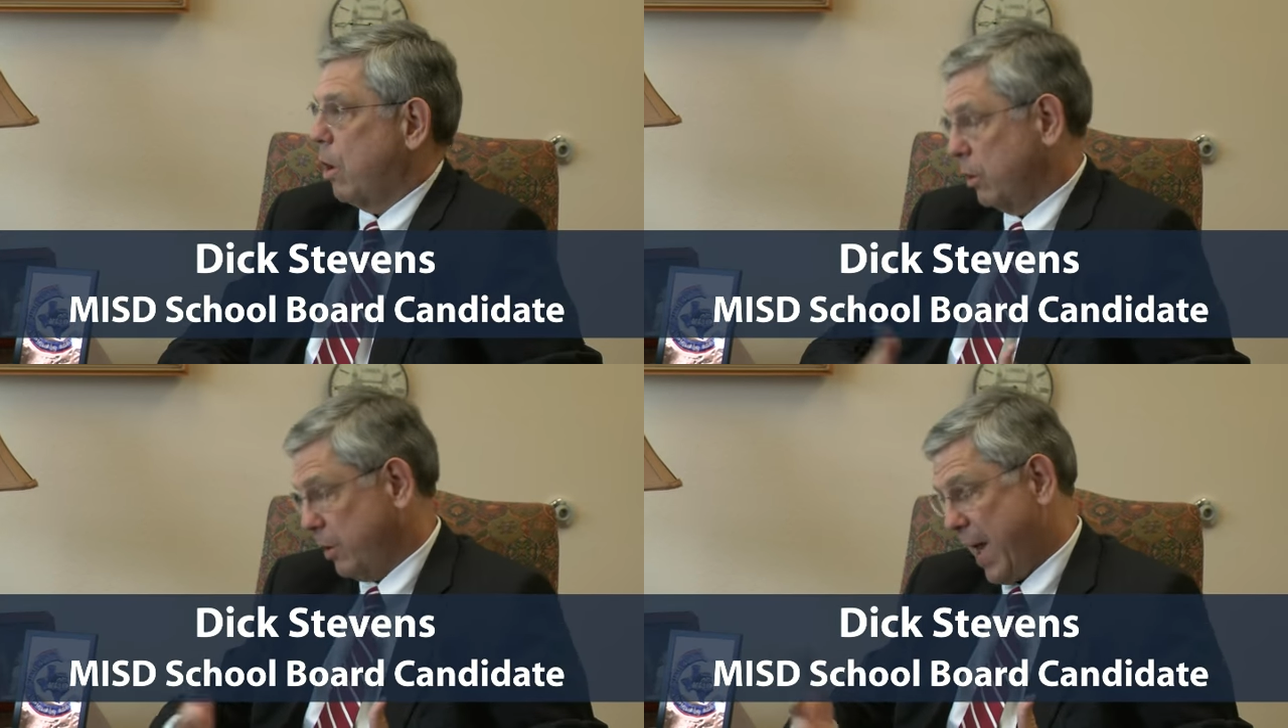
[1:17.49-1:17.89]

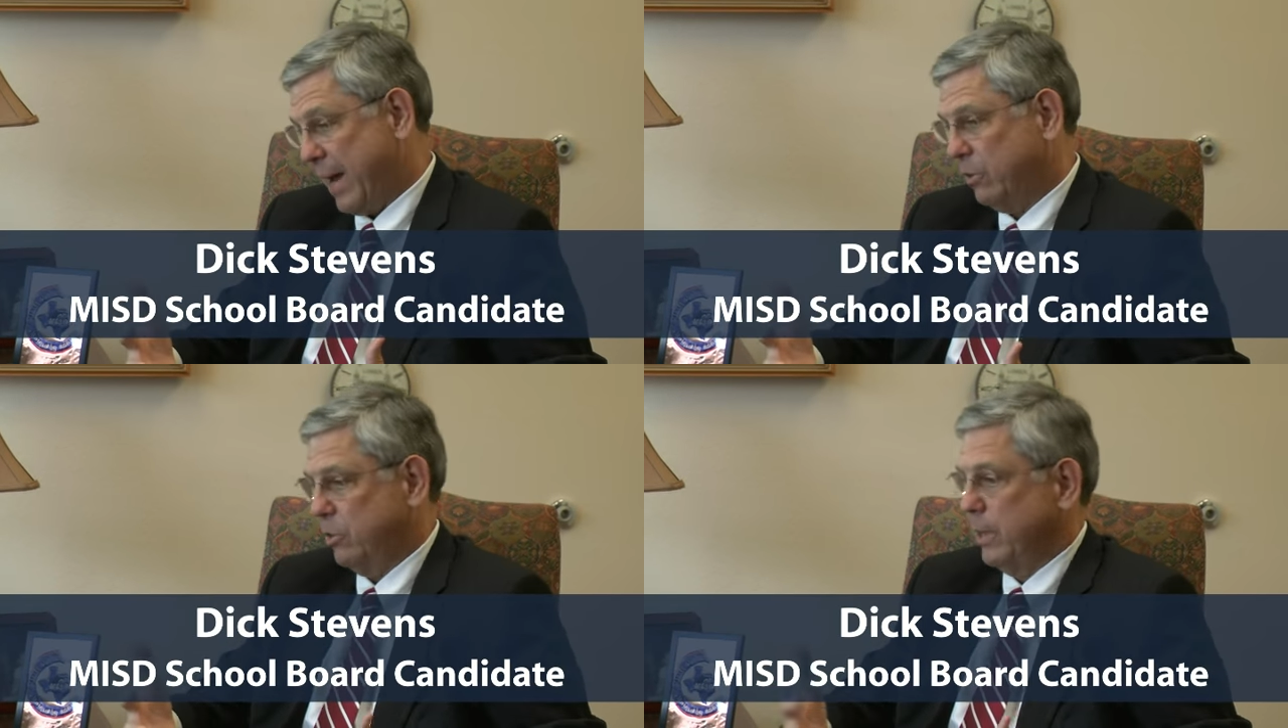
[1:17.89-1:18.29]
our
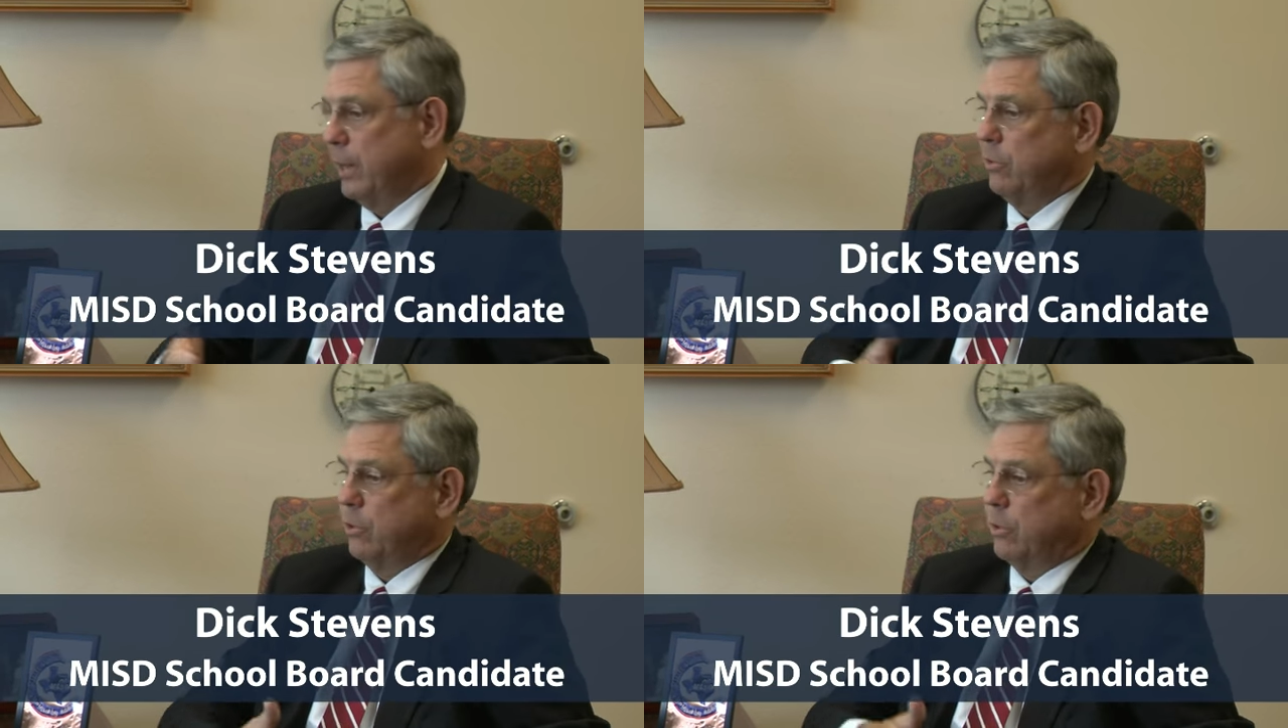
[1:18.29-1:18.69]
tax
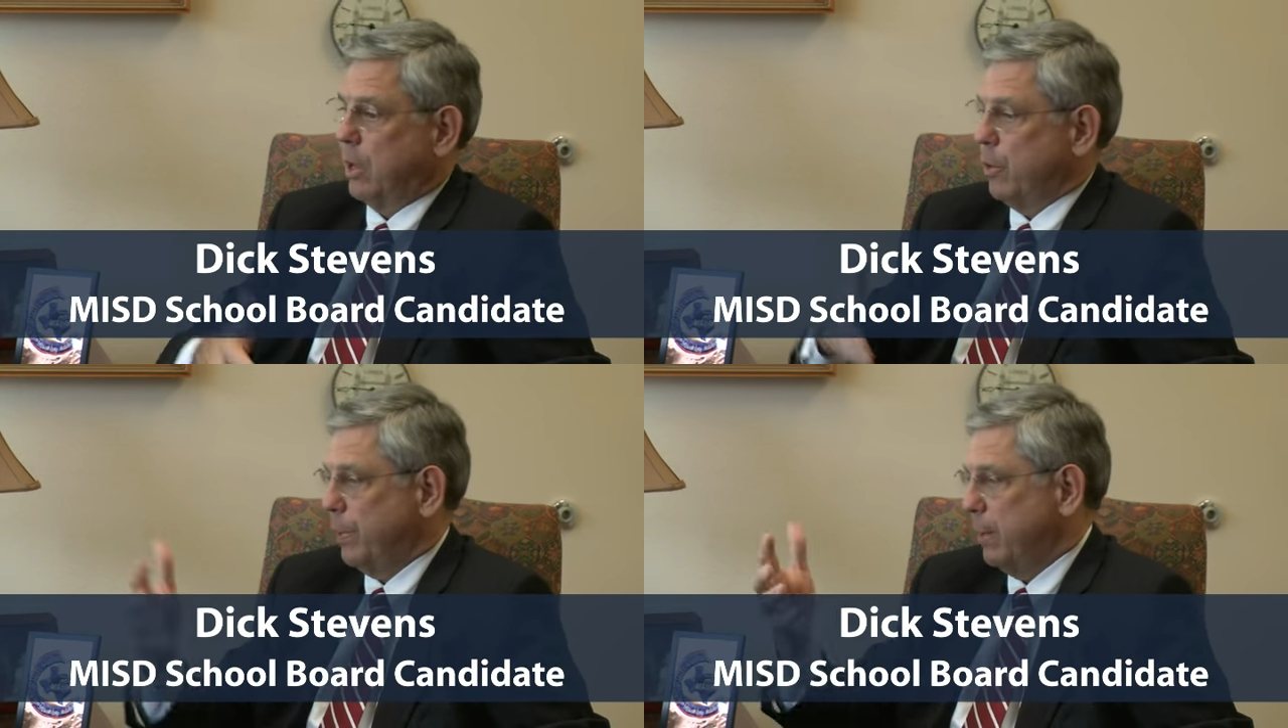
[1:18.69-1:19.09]
tests
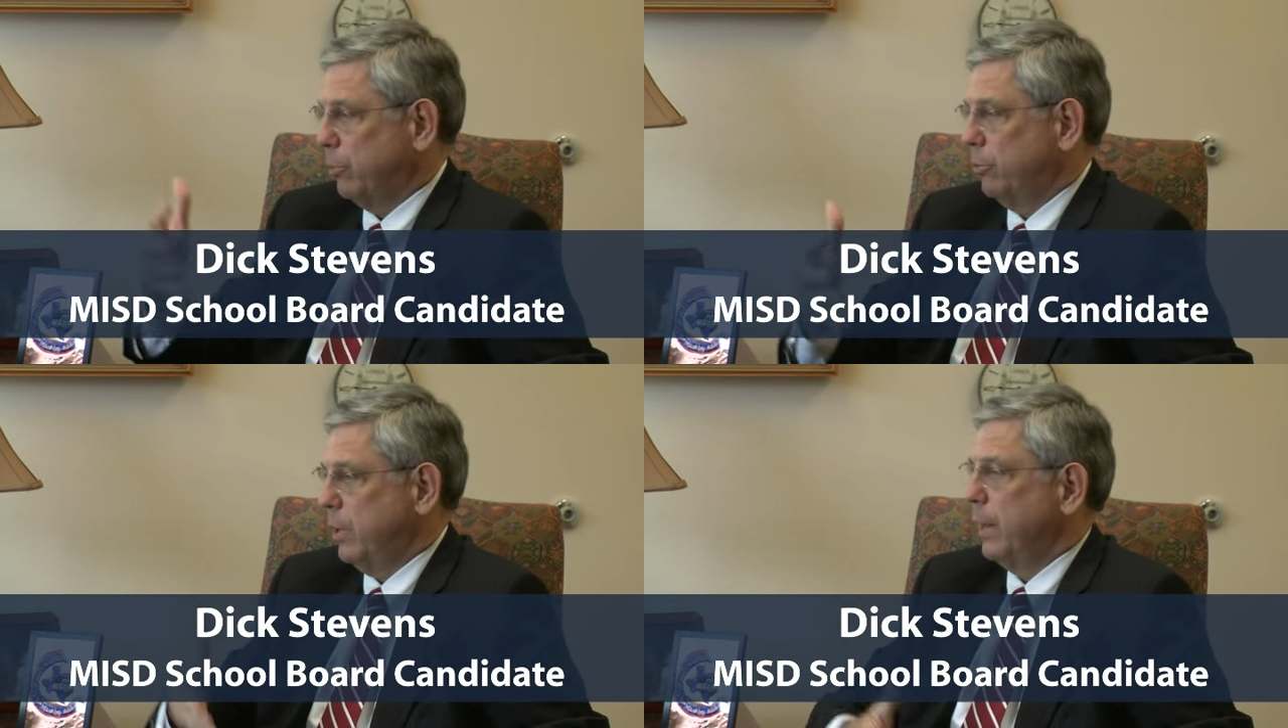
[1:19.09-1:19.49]
and other
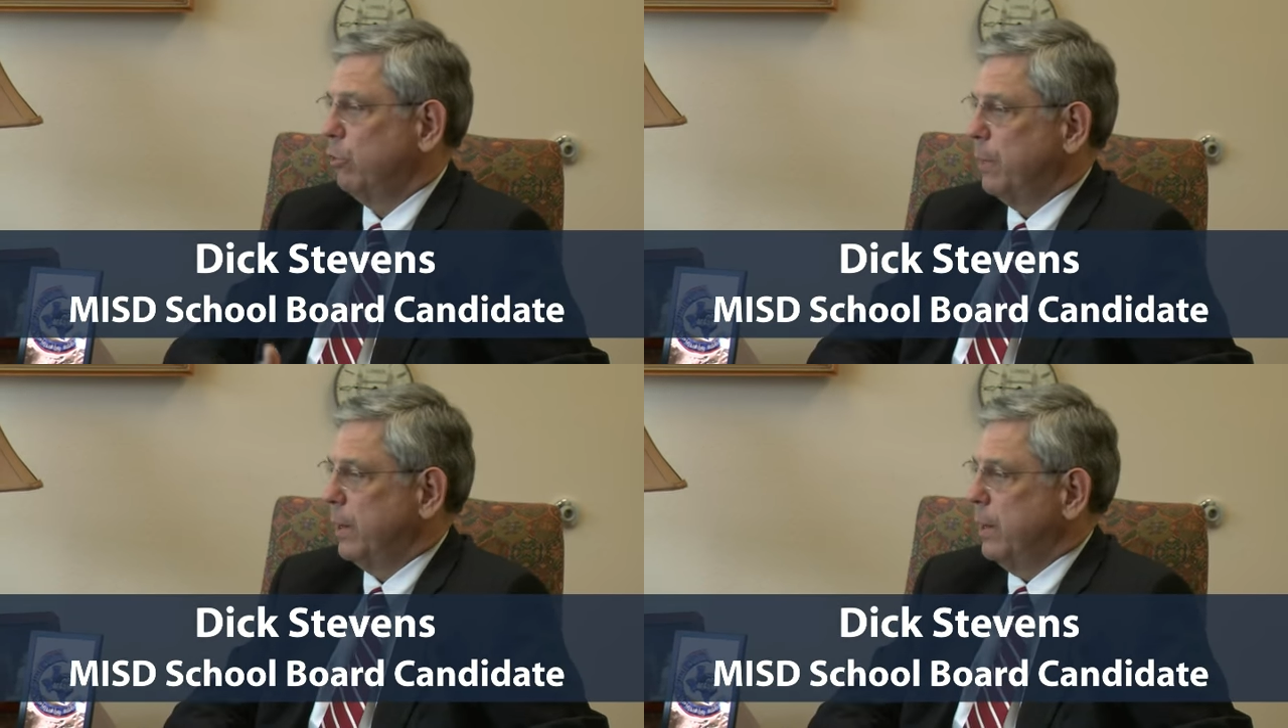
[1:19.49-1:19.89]
people's
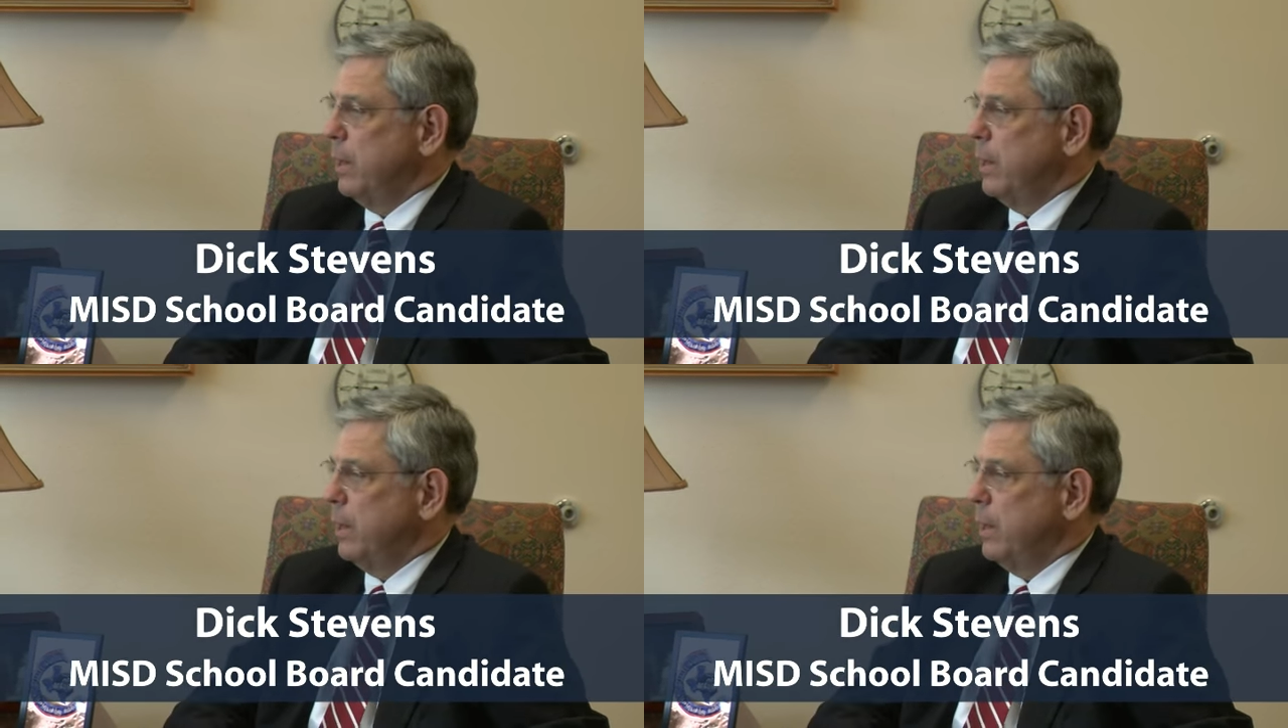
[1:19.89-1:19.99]
tests.